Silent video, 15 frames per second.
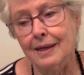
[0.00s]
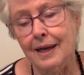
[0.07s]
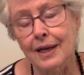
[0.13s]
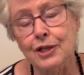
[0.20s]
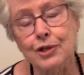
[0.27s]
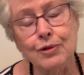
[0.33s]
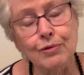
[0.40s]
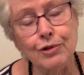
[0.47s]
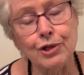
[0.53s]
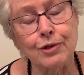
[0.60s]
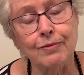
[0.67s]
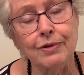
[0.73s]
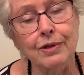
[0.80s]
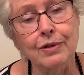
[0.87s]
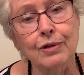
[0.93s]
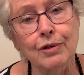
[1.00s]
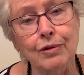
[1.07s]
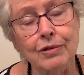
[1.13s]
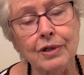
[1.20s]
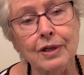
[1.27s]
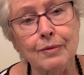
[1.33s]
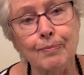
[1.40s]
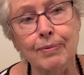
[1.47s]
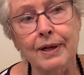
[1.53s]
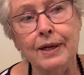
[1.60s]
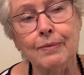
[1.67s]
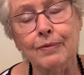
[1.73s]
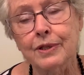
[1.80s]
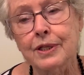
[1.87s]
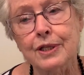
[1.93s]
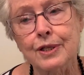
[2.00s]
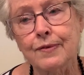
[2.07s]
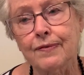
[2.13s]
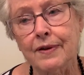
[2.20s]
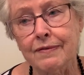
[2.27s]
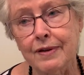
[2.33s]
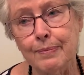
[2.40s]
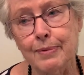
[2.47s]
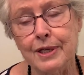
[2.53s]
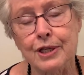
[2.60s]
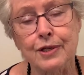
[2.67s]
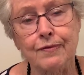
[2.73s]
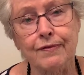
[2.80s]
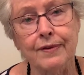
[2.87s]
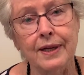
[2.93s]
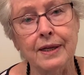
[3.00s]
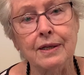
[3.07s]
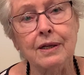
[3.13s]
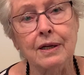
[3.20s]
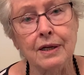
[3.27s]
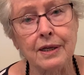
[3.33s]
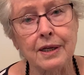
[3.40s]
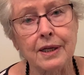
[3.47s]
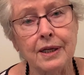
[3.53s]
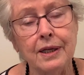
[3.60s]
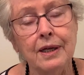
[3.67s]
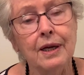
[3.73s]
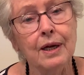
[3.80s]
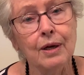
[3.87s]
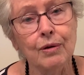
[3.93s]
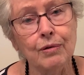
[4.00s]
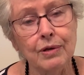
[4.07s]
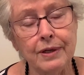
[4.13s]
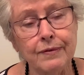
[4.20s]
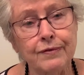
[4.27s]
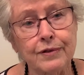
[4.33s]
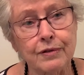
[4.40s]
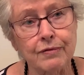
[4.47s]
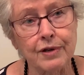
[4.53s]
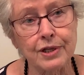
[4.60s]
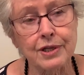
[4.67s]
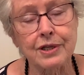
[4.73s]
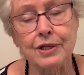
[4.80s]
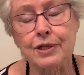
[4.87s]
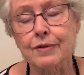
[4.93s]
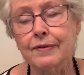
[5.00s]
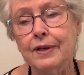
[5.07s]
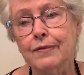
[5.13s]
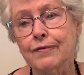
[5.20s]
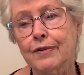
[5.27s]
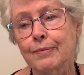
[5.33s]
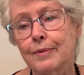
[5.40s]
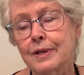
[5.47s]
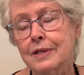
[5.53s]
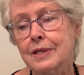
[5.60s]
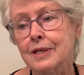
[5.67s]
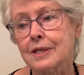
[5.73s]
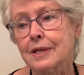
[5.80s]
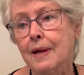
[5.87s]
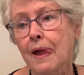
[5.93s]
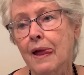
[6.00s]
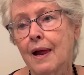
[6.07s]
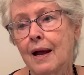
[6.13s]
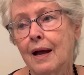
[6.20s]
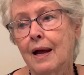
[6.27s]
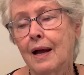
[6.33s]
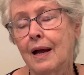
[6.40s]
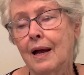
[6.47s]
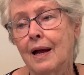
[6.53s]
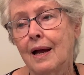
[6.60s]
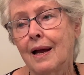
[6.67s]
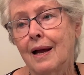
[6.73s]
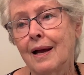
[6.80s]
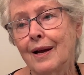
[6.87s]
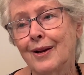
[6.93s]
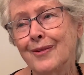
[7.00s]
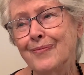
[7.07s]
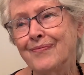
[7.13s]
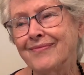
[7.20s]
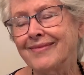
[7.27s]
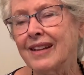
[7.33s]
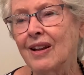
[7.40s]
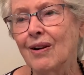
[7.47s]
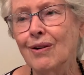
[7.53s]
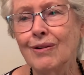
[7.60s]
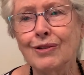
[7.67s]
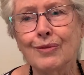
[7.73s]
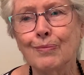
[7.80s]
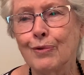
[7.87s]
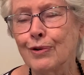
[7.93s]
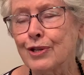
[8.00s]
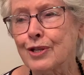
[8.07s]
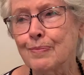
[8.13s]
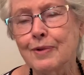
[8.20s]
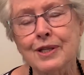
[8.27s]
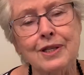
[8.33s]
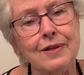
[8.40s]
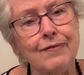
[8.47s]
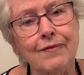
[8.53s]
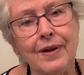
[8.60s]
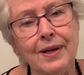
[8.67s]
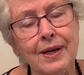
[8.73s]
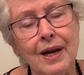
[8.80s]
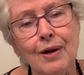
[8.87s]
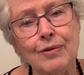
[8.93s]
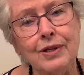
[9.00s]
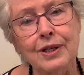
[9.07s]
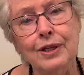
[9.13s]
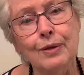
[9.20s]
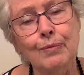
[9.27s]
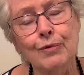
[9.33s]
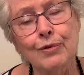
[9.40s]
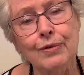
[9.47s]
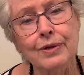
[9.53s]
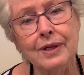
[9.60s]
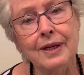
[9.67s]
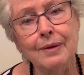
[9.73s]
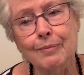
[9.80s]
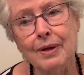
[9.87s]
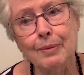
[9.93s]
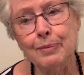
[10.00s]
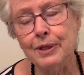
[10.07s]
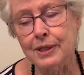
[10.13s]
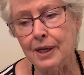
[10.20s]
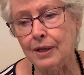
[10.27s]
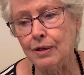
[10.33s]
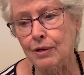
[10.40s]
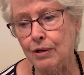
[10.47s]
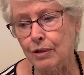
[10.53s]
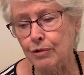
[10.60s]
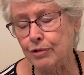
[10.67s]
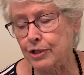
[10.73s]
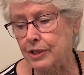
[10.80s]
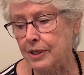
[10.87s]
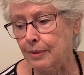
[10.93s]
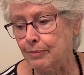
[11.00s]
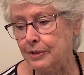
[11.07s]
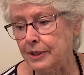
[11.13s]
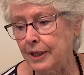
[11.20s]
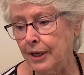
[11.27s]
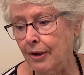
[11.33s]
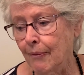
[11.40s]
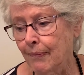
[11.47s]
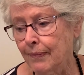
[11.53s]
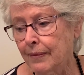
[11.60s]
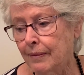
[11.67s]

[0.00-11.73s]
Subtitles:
as usual, Ronald played with his very best friend, Harley, who lived across the street from us. The boys must have gone out in the morning, maybe 10 o'clock or something.